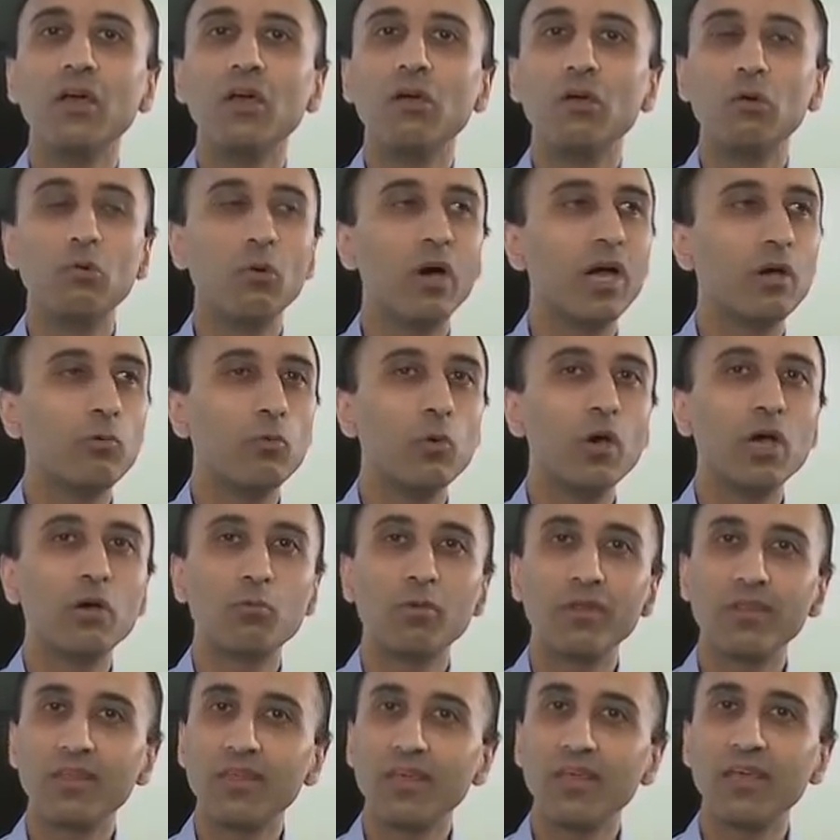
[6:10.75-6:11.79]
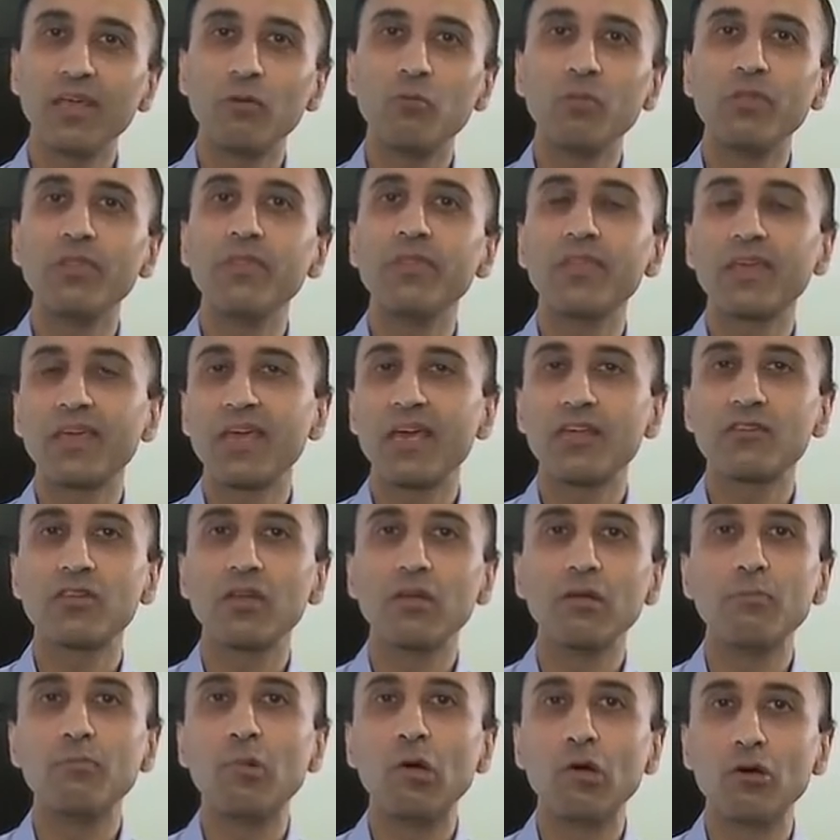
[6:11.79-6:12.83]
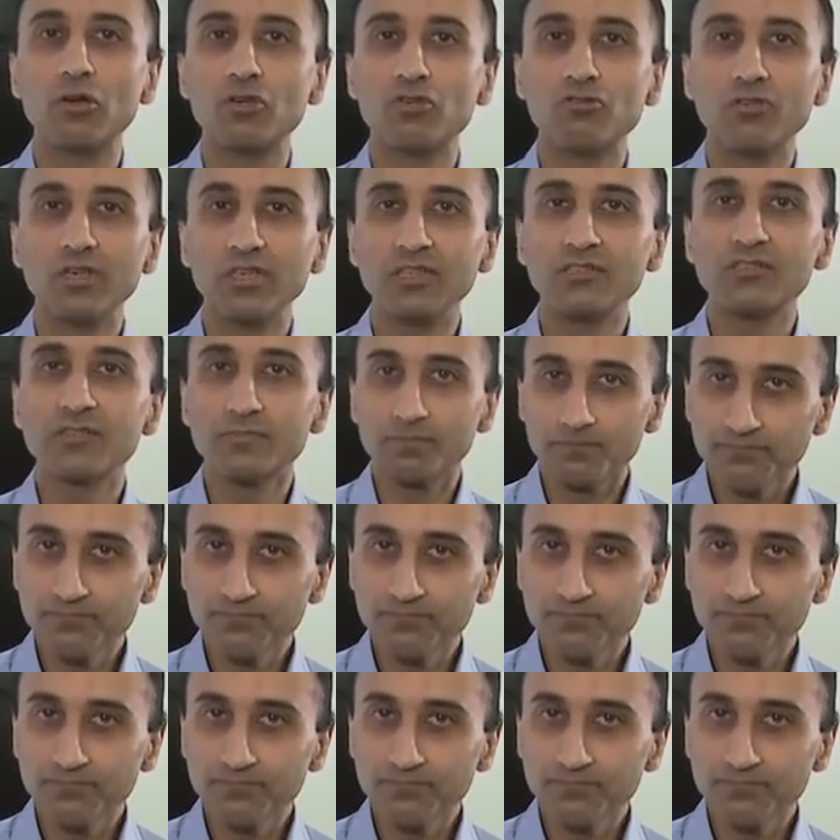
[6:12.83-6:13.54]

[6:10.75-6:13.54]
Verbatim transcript: who I work with here within the catheter laboratories.